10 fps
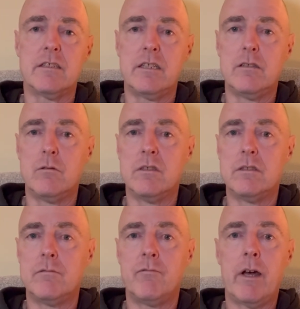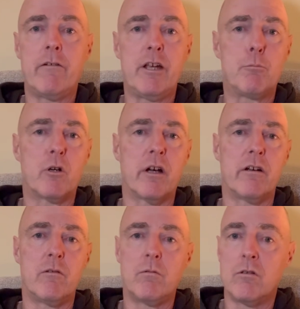who was very
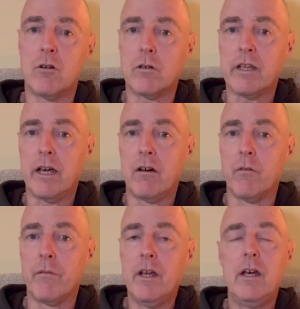pro-lockdown.